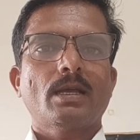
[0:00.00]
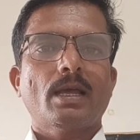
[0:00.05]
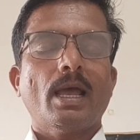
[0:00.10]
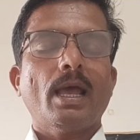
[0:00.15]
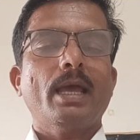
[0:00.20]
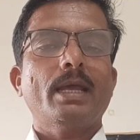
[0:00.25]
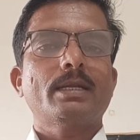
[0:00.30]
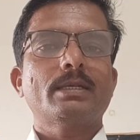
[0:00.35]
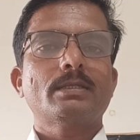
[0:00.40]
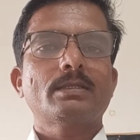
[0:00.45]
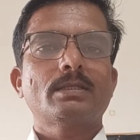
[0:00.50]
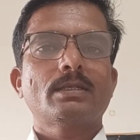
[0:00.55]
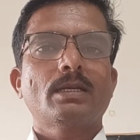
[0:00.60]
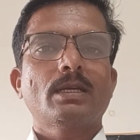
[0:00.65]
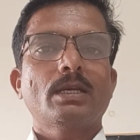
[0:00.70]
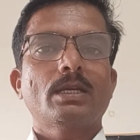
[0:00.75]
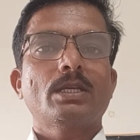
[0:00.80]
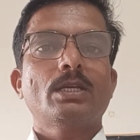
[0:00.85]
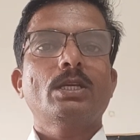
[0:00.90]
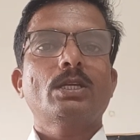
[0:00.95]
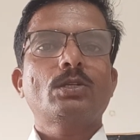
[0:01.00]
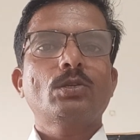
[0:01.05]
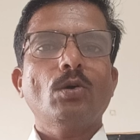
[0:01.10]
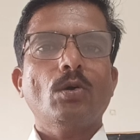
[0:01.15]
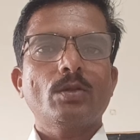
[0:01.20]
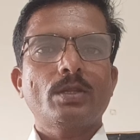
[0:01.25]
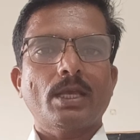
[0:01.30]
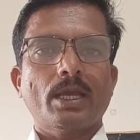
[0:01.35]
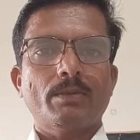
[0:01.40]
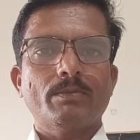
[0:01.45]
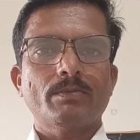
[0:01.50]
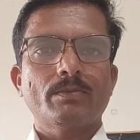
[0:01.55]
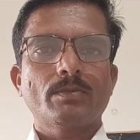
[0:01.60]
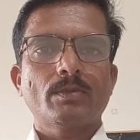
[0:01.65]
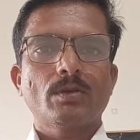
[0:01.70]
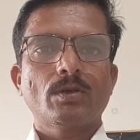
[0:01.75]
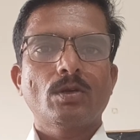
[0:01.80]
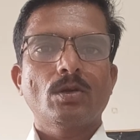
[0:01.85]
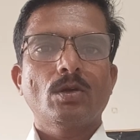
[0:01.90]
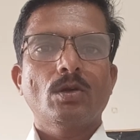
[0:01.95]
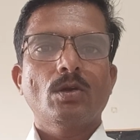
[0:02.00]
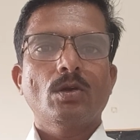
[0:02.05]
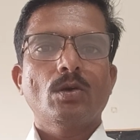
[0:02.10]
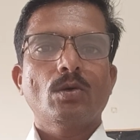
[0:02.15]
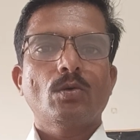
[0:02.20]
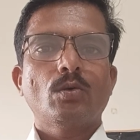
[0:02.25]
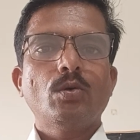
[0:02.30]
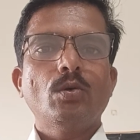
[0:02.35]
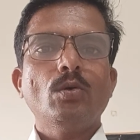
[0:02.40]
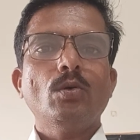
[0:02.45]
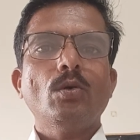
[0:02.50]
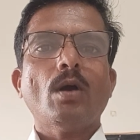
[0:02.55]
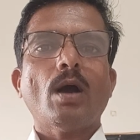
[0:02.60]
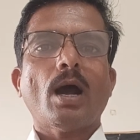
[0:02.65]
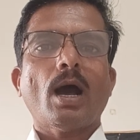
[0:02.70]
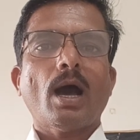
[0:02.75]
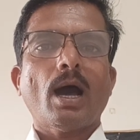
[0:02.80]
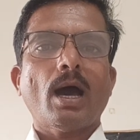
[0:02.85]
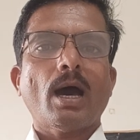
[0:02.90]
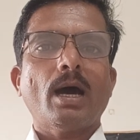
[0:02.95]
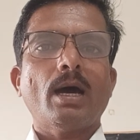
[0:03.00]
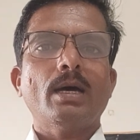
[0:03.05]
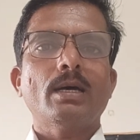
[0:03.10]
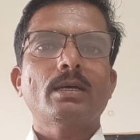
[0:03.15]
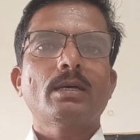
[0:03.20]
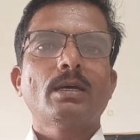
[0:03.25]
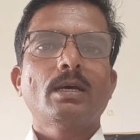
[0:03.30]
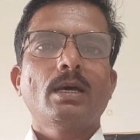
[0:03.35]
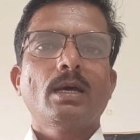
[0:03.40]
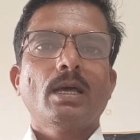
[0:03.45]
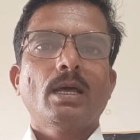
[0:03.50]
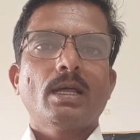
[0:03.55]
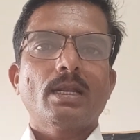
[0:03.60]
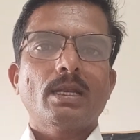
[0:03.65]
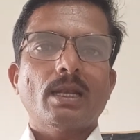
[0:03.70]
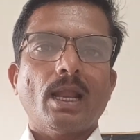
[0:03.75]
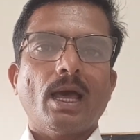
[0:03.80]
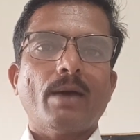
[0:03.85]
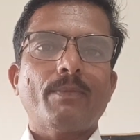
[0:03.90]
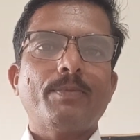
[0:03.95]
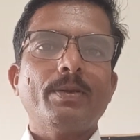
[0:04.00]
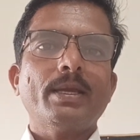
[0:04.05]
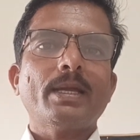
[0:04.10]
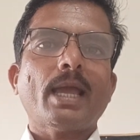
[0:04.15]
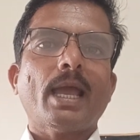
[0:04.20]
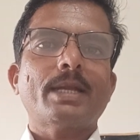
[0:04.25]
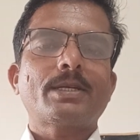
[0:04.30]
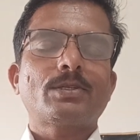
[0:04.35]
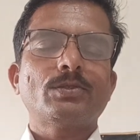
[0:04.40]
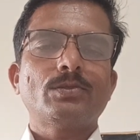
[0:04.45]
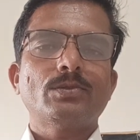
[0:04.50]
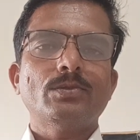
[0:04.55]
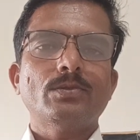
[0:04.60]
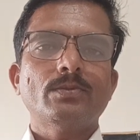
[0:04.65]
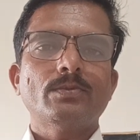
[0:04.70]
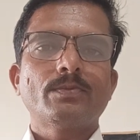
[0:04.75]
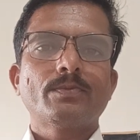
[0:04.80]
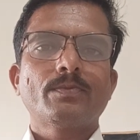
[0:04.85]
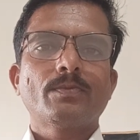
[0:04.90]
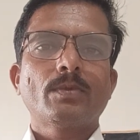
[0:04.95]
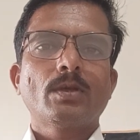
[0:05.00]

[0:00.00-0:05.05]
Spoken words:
and ignore them who are laughing at you.